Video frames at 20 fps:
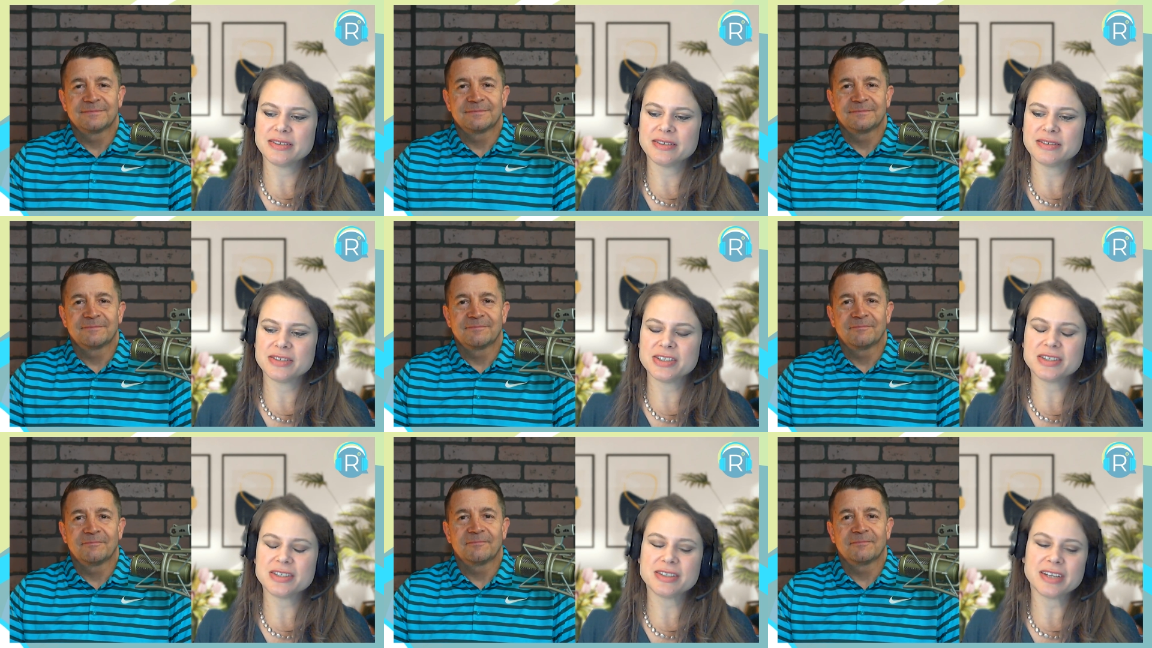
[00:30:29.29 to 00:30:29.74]

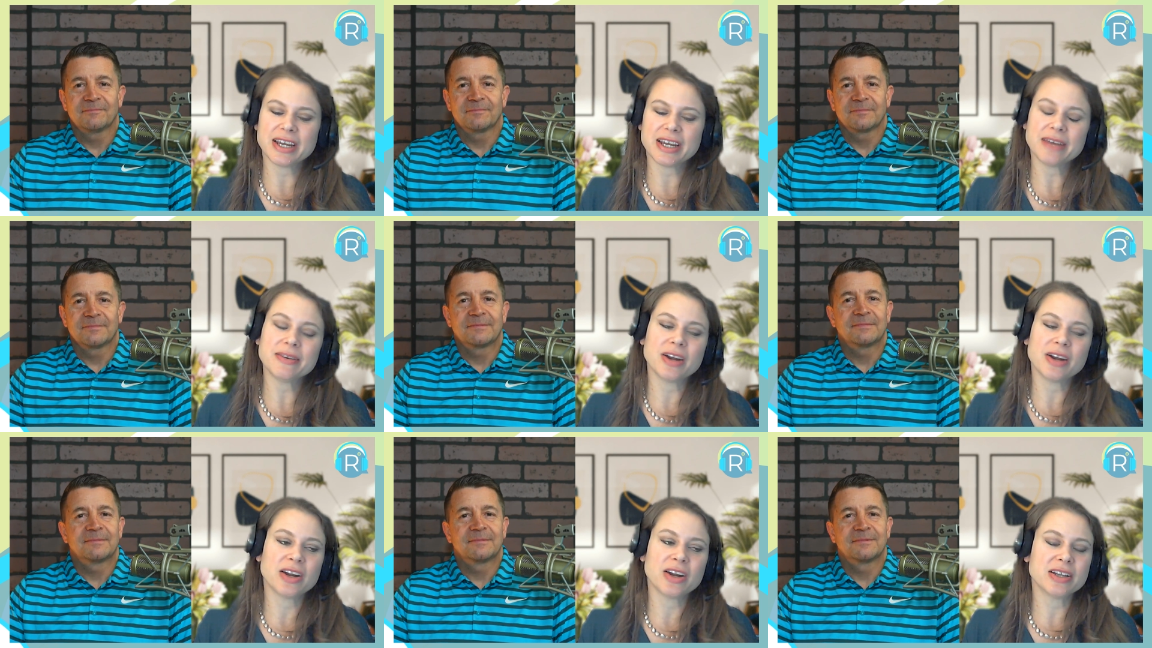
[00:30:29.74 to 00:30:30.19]
Speaker 1: just i
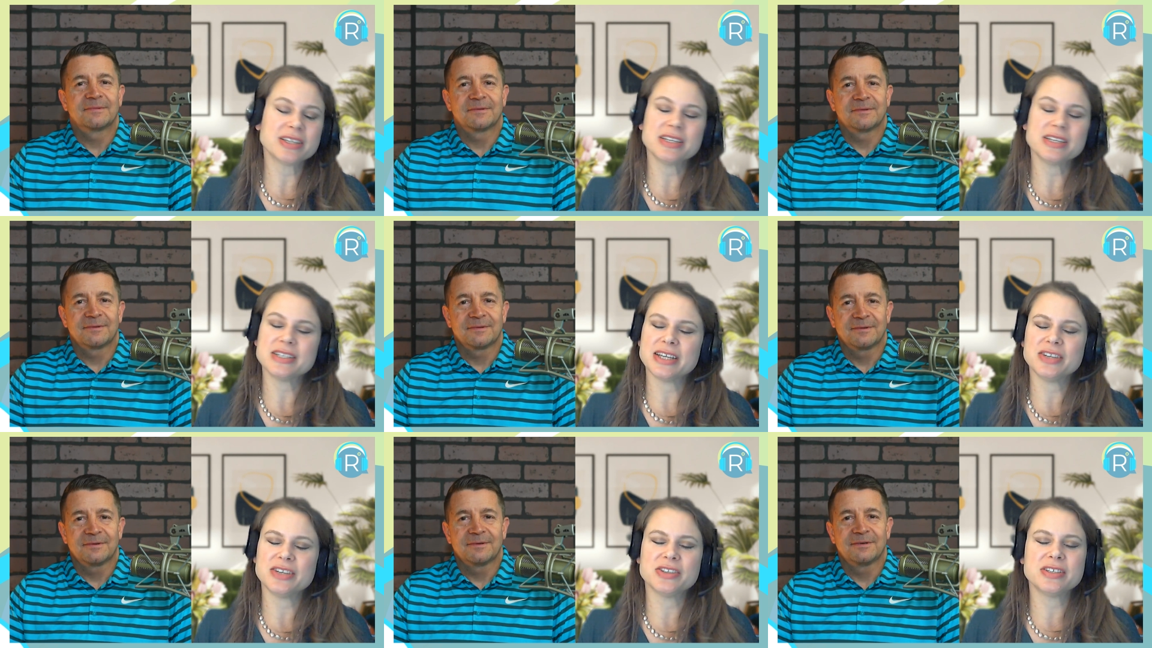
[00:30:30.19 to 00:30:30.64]
would honestly
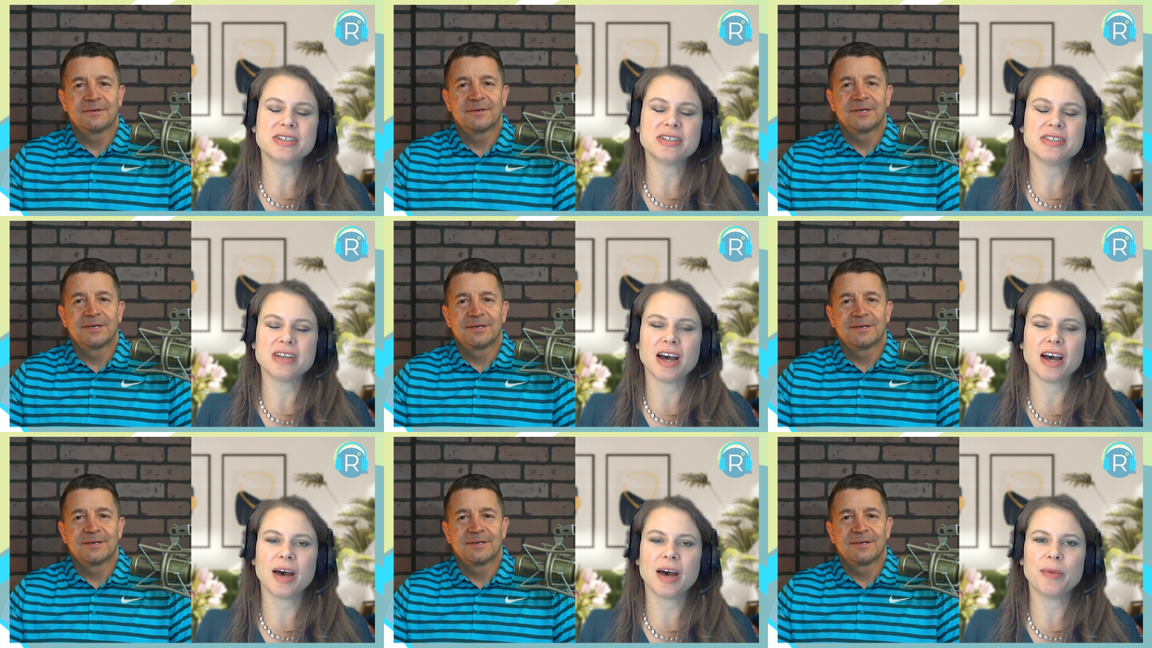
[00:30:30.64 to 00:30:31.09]
say just
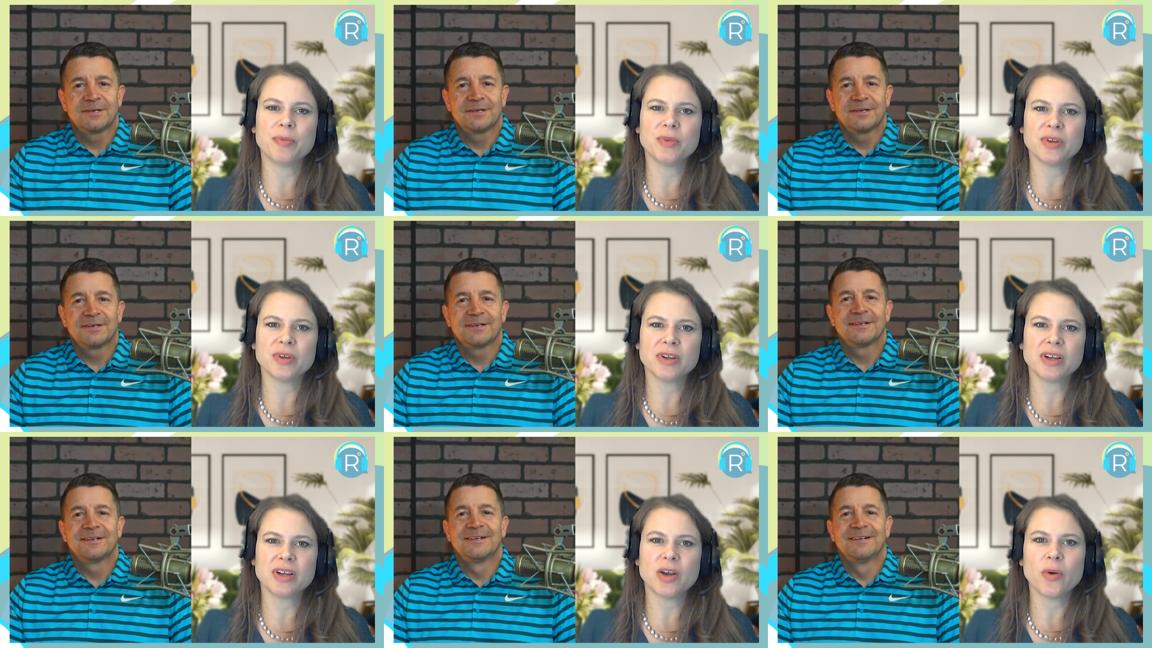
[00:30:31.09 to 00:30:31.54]
stop
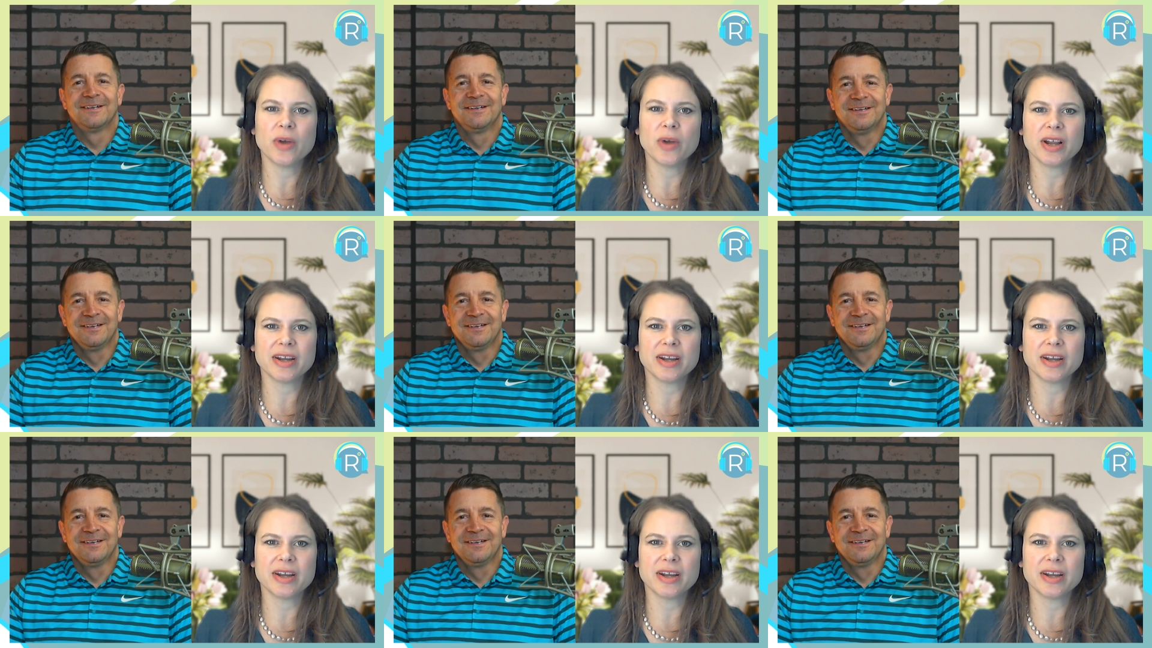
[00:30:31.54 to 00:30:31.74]
going